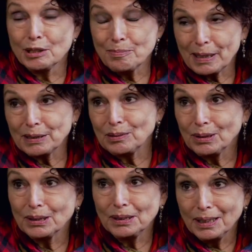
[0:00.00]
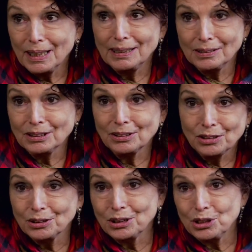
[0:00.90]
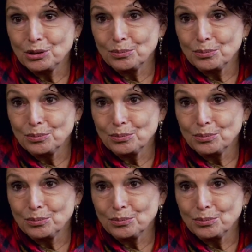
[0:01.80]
get back to work on your house? Aren't you going to do